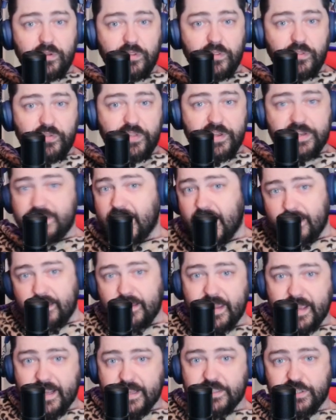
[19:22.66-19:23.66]
The
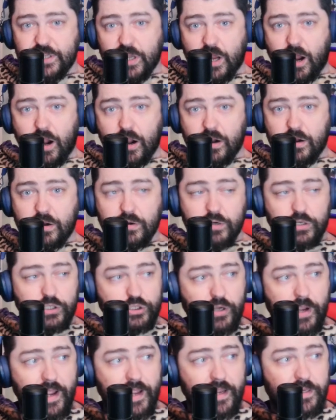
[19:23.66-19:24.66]
delegates are
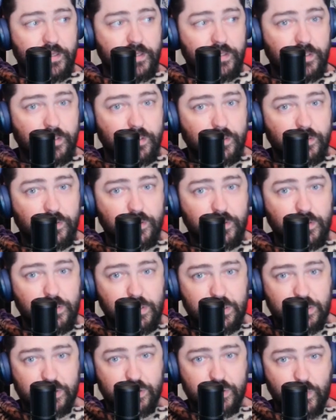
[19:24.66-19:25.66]
trying to
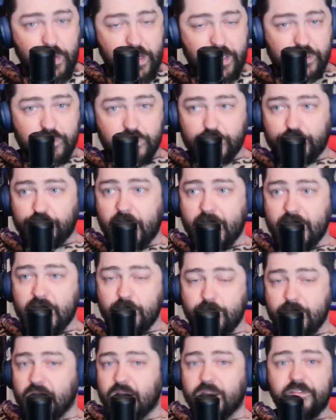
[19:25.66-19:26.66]
switch. They're trying to
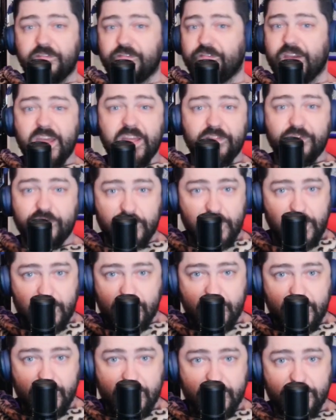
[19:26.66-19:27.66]
be unfaithful
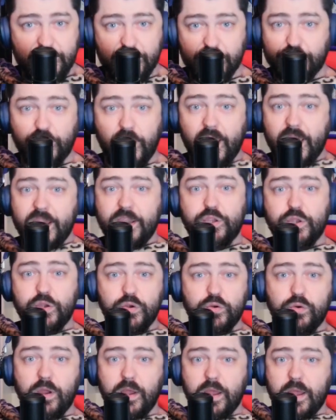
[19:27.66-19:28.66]
delegates. They're trying
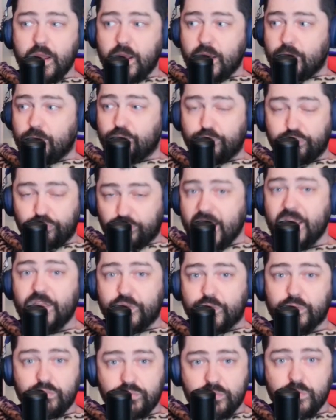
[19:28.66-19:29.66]
to break
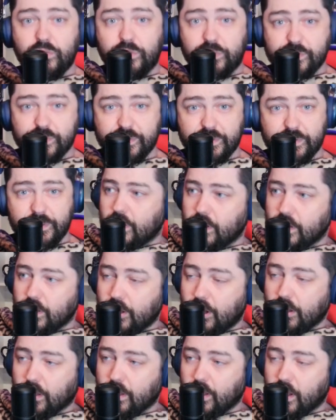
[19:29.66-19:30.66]
the rules.
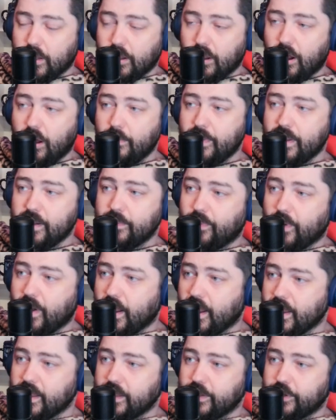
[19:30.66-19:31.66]
A comment
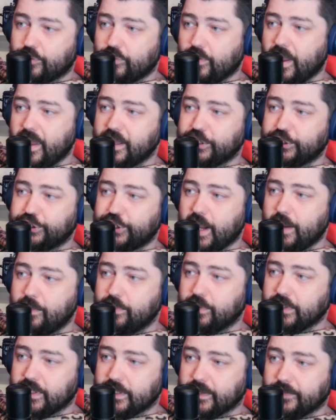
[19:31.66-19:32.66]
by Greg
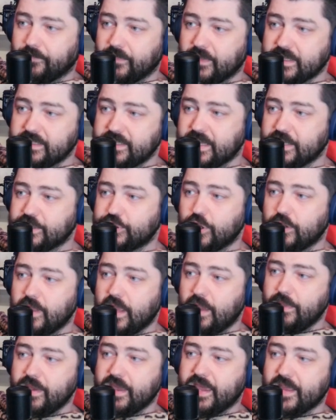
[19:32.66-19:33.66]
Chamberlain says, so
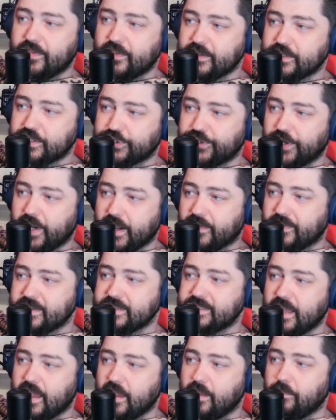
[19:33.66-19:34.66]
let me get this straight. The
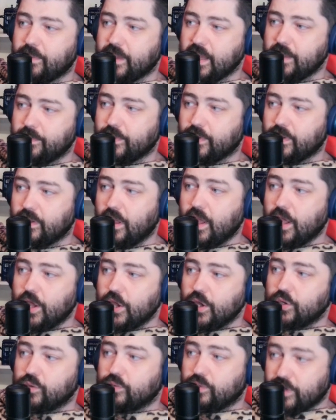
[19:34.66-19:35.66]
same people
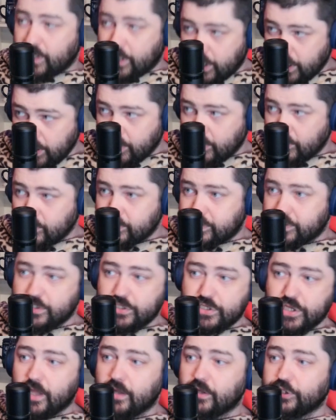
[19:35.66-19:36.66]
who accused
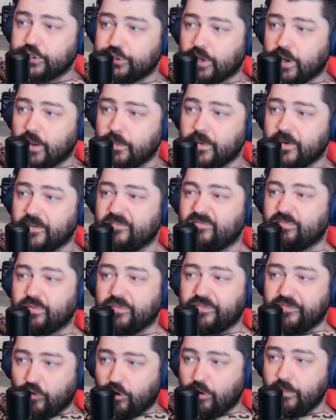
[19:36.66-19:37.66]
Donald Trump of
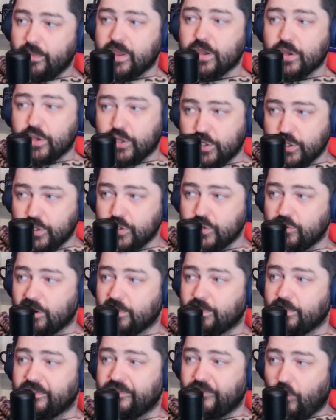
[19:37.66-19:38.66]
performing a coup are
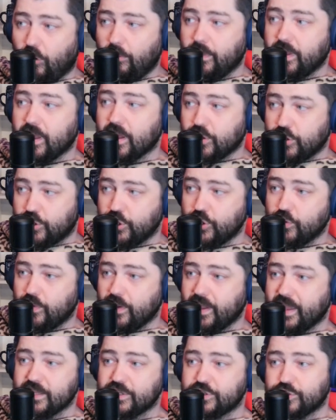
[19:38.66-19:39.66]
performing a coup
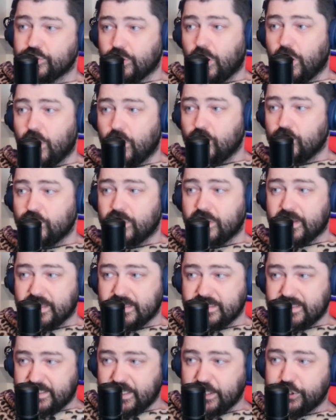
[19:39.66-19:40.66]
against their own
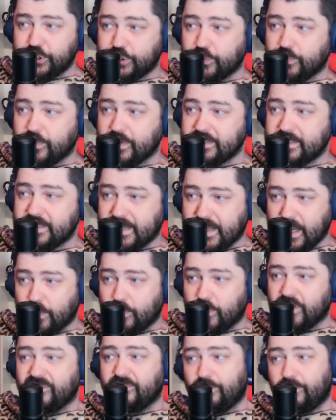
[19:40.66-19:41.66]
constituents to get
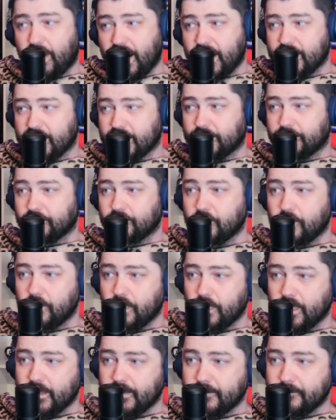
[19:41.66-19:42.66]
rid of Biden.
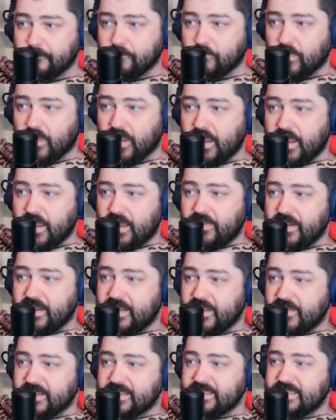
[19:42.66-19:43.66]
They
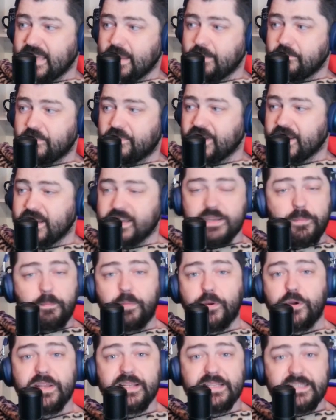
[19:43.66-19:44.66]
did the same thing to
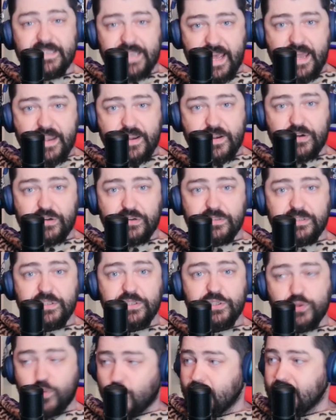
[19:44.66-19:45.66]
Bernie Sanders in
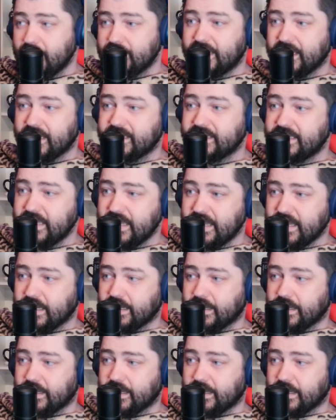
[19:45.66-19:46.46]
2016.